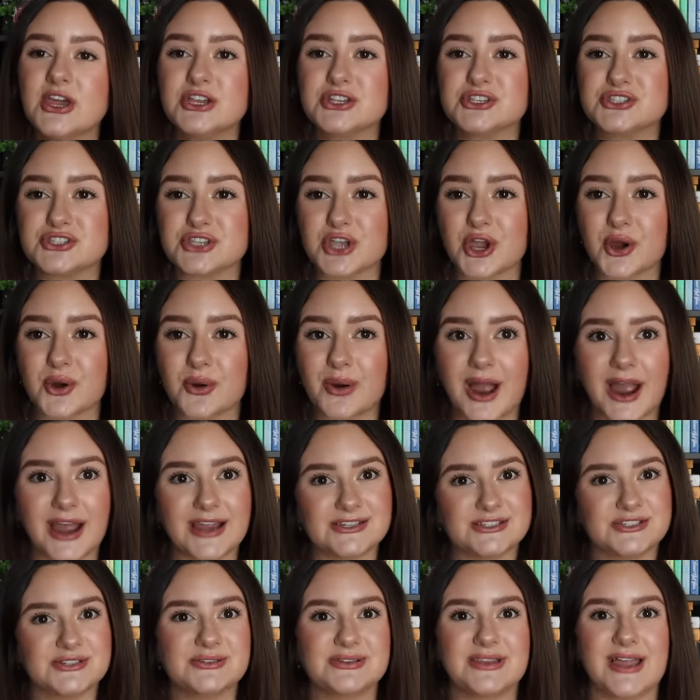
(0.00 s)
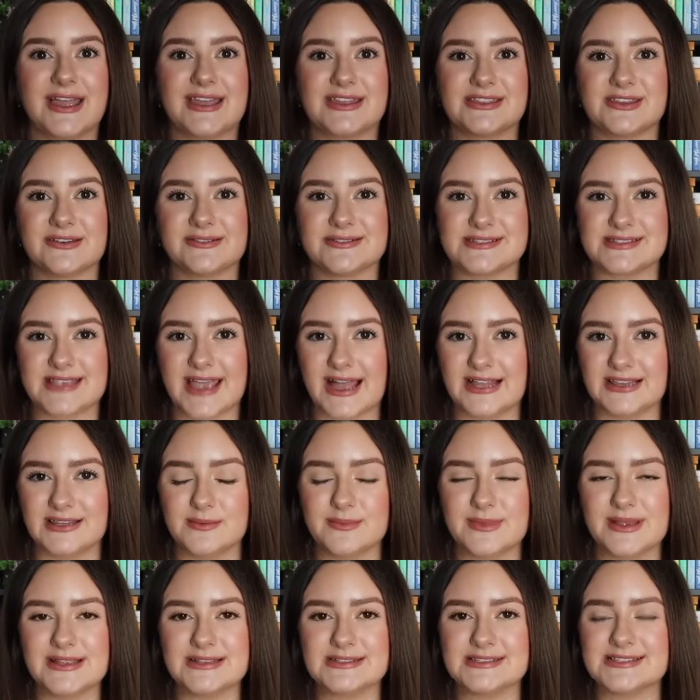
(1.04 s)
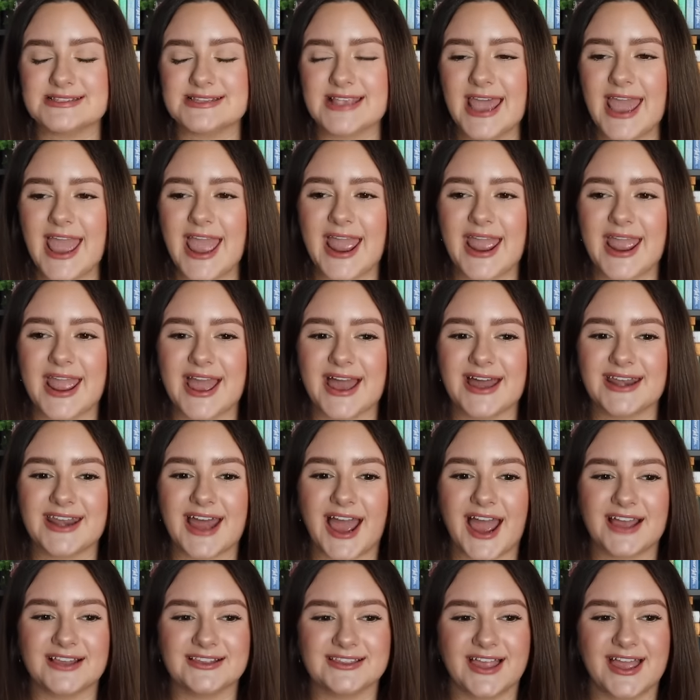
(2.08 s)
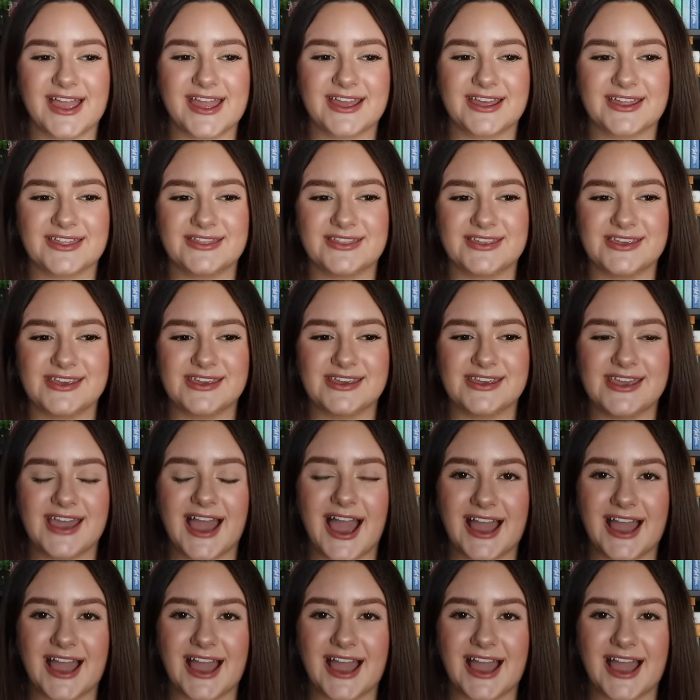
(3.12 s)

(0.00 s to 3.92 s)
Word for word: So I do like those elements, and I like the